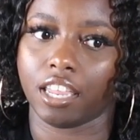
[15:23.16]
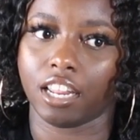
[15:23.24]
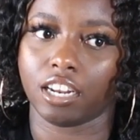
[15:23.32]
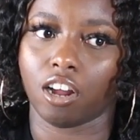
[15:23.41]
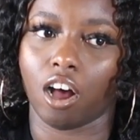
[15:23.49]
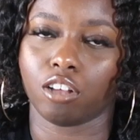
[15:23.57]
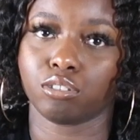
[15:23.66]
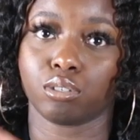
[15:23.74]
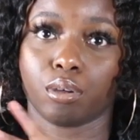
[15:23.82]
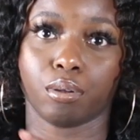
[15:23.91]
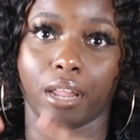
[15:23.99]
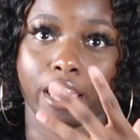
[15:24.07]
it'll
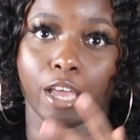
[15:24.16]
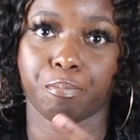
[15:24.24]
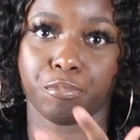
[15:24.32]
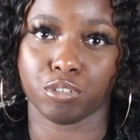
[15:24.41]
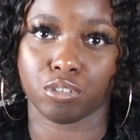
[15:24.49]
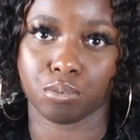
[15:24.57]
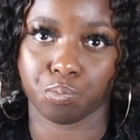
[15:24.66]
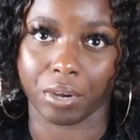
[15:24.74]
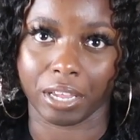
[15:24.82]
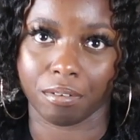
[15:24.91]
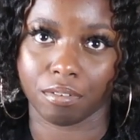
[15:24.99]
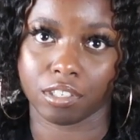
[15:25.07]
also like help you
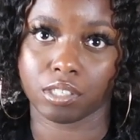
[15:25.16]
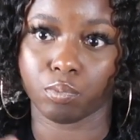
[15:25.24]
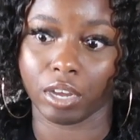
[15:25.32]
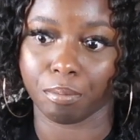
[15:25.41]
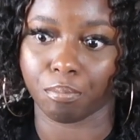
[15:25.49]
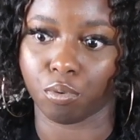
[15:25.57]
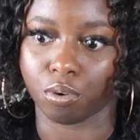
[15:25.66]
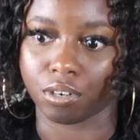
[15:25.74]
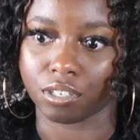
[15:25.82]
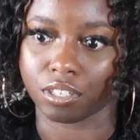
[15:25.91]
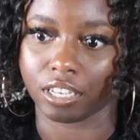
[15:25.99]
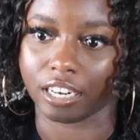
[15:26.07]
sweat
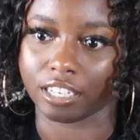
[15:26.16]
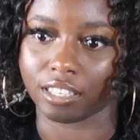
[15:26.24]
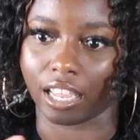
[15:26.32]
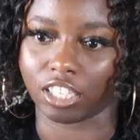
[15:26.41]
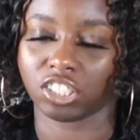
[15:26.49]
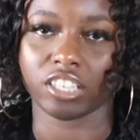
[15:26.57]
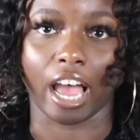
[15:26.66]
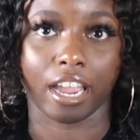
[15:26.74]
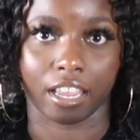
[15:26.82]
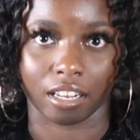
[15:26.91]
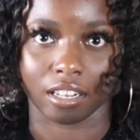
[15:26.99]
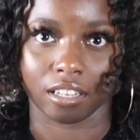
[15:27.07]
more, and it's like
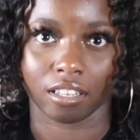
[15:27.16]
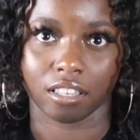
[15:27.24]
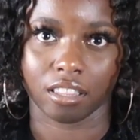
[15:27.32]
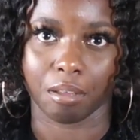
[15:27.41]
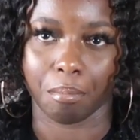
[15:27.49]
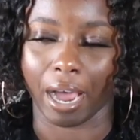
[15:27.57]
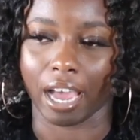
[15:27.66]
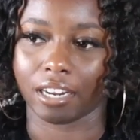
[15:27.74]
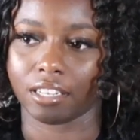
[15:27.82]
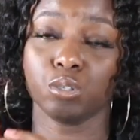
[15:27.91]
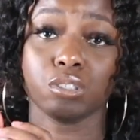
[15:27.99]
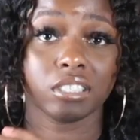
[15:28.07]
shocking the
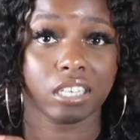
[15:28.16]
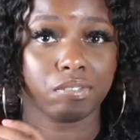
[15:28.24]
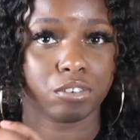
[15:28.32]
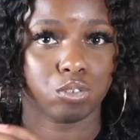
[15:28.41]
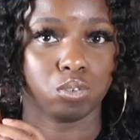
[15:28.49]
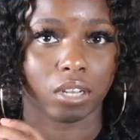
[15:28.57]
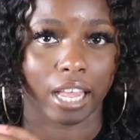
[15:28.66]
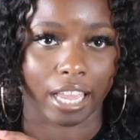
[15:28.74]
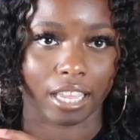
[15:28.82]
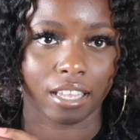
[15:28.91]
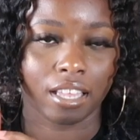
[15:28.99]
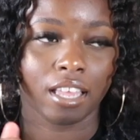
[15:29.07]
body. Do stuff that you
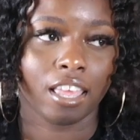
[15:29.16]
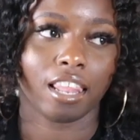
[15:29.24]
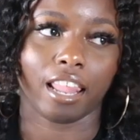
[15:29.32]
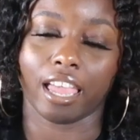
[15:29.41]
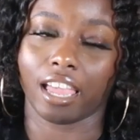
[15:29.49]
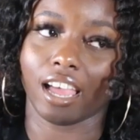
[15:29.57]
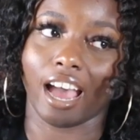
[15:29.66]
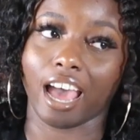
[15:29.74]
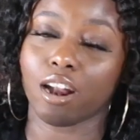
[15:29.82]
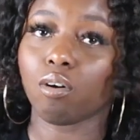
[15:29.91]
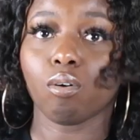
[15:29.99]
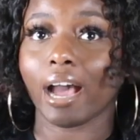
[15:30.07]
like. Like,
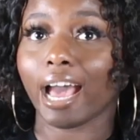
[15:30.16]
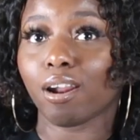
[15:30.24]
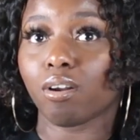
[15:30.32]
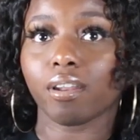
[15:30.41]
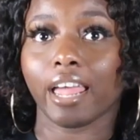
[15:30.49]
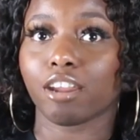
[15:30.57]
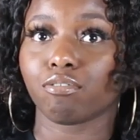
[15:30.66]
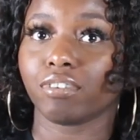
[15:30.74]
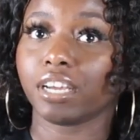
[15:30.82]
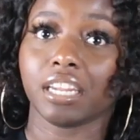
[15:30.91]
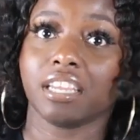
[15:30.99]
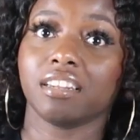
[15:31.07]
I don't like
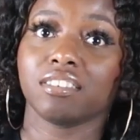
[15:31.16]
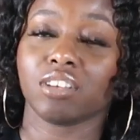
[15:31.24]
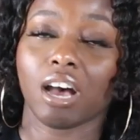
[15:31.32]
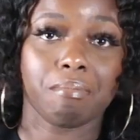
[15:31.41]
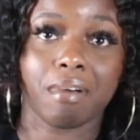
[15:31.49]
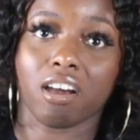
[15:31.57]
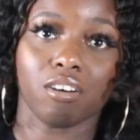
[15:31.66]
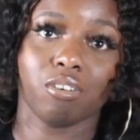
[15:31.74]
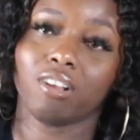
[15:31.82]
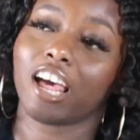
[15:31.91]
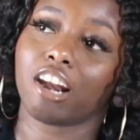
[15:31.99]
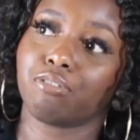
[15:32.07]
running, so I'm not gonna
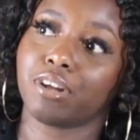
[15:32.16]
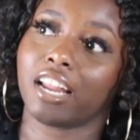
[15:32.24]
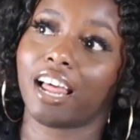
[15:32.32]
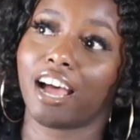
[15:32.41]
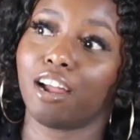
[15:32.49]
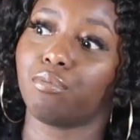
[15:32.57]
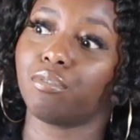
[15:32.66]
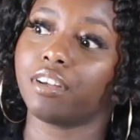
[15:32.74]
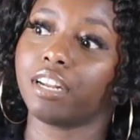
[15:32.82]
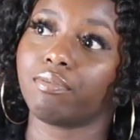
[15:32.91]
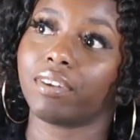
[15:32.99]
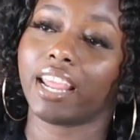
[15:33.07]
do a lot of running. I'll
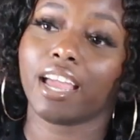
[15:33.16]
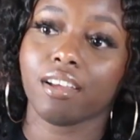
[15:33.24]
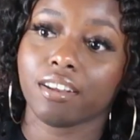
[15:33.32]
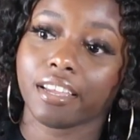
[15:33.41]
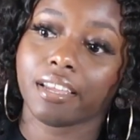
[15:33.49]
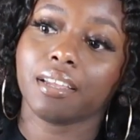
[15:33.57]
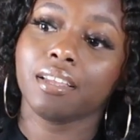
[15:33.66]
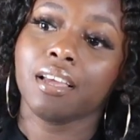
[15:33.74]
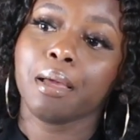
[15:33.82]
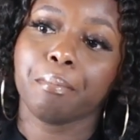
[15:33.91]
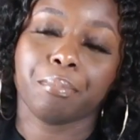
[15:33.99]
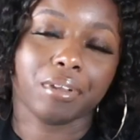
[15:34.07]
run every now and then,
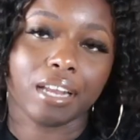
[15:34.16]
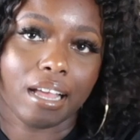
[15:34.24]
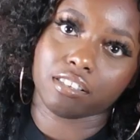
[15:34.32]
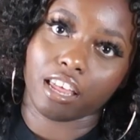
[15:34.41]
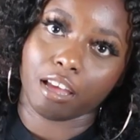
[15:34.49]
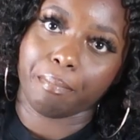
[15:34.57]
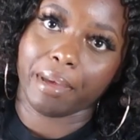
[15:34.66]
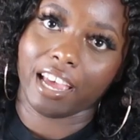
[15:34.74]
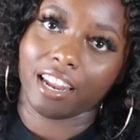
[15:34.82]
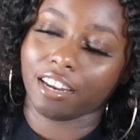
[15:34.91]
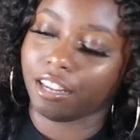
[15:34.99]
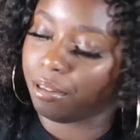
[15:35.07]
but it's like a
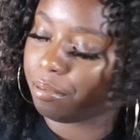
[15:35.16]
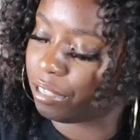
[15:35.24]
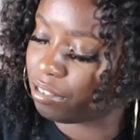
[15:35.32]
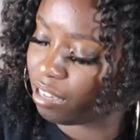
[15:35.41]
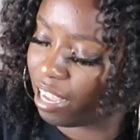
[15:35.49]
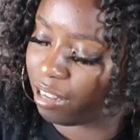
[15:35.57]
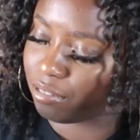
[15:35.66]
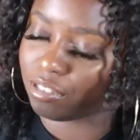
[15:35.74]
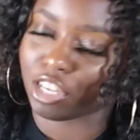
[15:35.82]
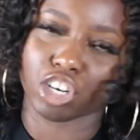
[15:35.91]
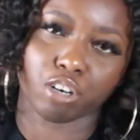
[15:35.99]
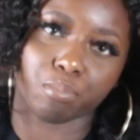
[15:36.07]
bad knee. It's not
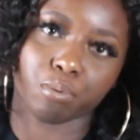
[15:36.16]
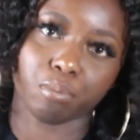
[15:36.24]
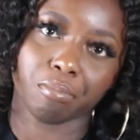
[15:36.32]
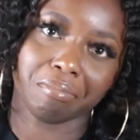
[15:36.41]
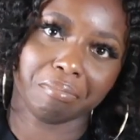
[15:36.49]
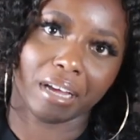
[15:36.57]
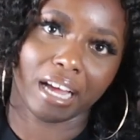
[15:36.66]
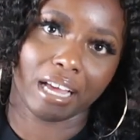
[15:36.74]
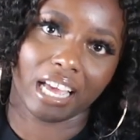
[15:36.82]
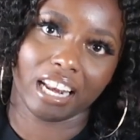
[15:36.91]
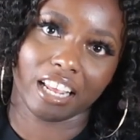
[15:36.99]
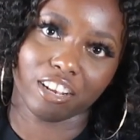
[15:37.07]
terrible. I
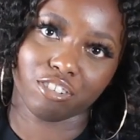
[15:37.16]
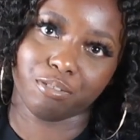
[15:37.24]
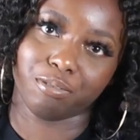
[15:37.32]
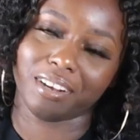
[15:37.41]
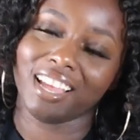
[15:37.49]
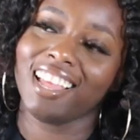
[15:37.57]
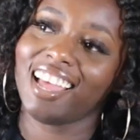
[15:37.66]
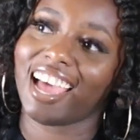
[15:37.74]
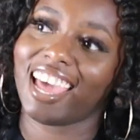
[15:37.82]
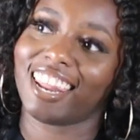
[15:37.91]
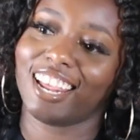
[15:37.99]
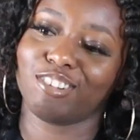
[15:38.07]
had
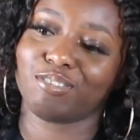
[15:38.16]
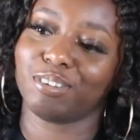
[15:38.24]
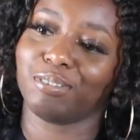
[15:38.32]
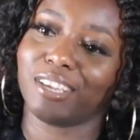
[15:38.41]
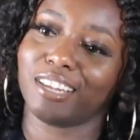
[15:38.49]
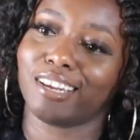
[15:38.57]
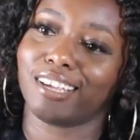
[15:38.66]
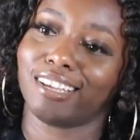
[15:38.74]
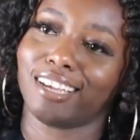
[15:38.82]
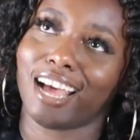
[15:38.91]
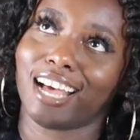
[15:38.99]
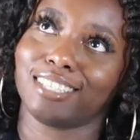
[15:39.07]
an injury in
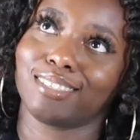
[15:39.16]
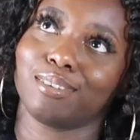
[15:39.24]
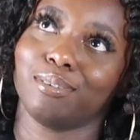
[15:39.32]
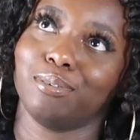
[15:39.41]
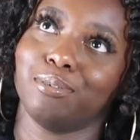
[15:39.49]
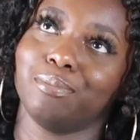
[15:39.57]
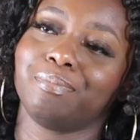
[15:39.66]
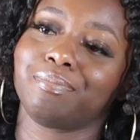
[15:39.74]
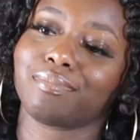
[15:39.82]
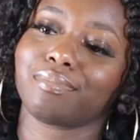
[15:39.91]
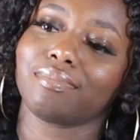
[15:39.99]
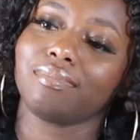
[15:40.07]
high school,
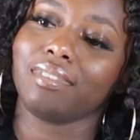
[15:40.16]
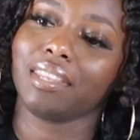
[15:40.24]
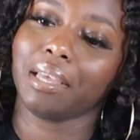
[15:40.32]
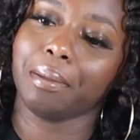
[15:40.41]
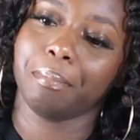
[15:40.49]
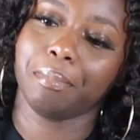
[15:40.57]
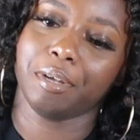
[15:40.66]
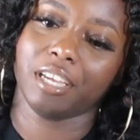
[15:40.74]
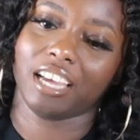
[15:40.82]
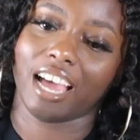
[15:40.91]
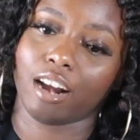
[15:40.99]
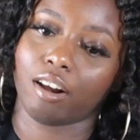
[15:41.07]

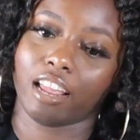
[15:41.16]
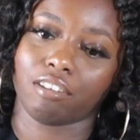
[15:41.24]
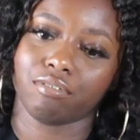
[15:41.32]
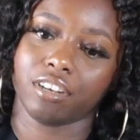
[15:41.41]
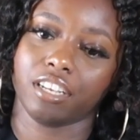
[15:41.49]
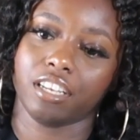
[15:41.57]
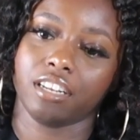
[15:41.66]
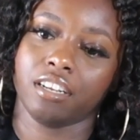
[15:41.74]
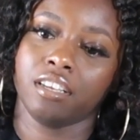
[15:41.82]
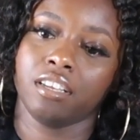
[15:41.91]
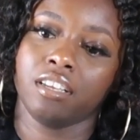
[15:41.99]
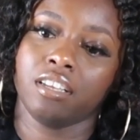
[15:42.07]
but I don't like
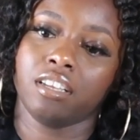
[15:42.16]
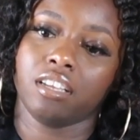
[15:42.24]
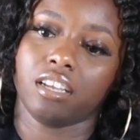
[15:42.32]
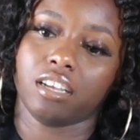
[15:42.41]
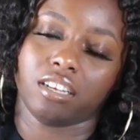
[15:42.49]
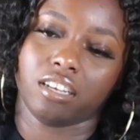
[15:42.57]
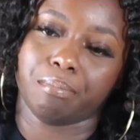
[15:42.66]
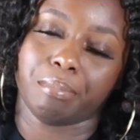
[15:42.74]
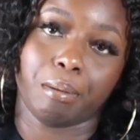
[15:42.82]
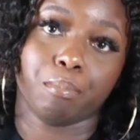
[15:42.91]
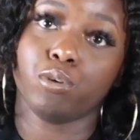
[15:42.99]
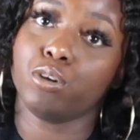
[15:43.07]
running.
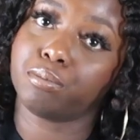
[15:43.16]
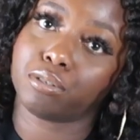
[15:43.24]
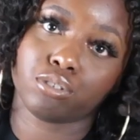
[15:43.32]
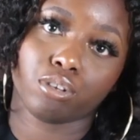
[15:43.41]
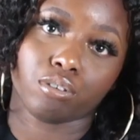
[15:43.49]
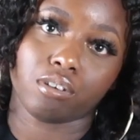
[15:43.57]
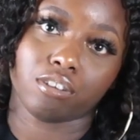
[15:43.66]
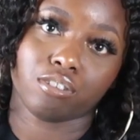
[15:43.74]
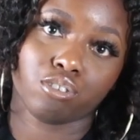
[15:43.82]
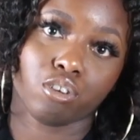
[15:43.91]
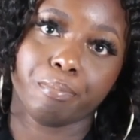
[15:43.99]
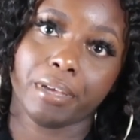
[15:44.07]
My boobs are
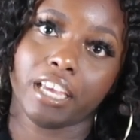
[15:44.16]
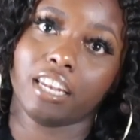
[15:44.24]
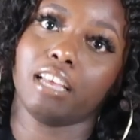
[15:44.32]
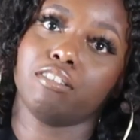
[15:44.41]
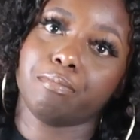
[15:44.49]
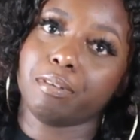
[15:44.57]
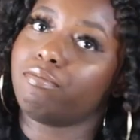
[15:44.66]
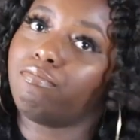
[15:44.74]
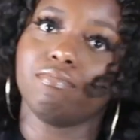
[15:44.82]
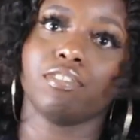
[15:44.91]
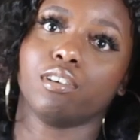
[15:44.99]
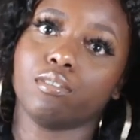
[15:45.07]
too big. They should be,
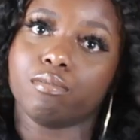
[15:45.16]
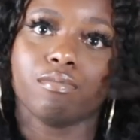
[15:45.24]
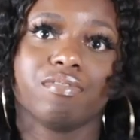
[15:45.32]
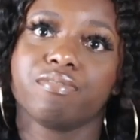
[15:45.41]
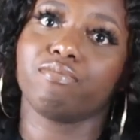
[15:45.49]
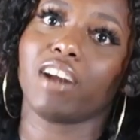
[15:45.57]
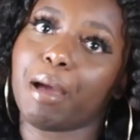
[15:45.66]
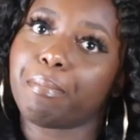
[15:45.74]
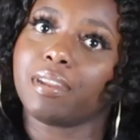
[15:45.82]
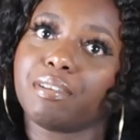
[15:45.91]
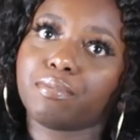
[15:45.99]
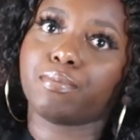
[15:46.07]
you know,
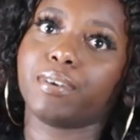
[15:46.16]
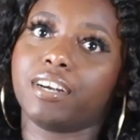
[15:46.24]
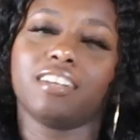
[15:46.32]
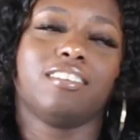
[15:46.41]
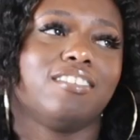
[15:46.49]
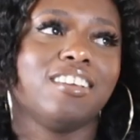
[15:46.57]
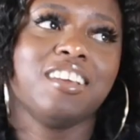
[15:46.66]
flapping everywhere